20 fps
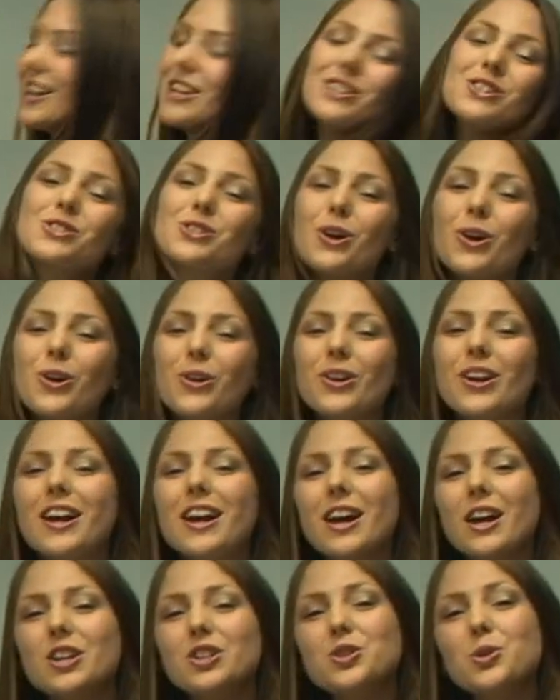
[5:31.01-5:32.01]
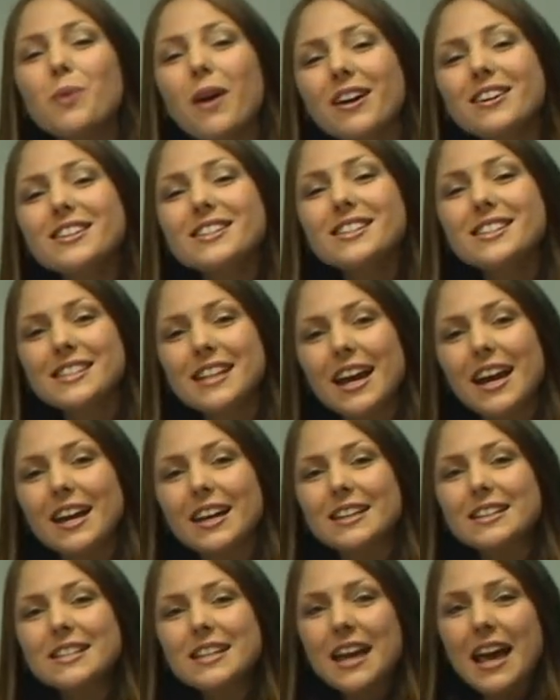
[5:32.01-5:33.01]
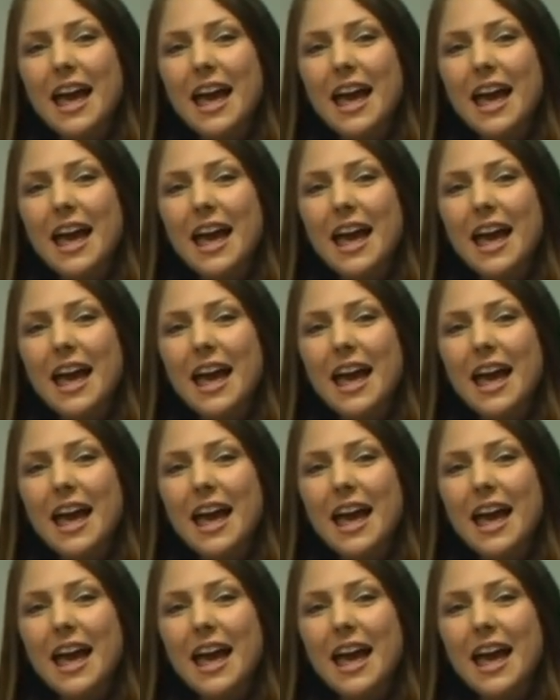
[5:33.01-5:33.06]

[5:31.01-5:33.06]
So to understand